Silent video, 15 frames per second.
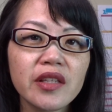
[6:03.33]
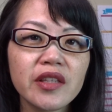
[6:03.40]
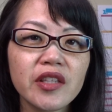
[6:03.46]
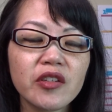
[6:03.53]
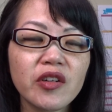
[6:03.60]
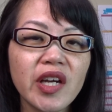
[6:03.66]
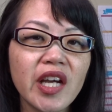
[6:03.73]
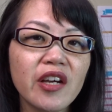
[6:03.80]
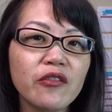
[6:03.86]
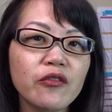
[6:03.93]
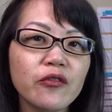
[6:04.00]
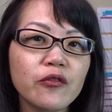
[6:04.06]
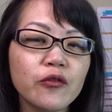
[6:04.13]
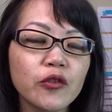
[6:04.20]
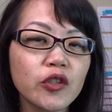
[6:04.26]
they don't have
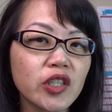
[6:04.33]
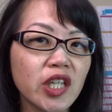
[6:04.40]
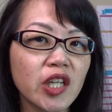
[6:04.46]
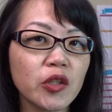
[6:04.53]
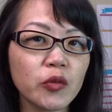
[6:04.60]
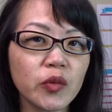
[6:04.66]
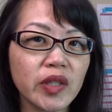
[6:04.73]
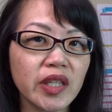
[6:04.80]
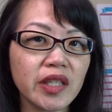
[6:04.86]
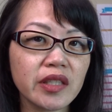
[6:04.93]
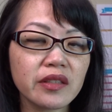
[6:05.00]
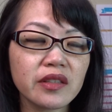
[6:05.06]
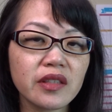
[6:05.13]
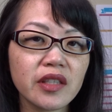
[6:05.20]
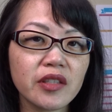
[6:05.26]
food coloring,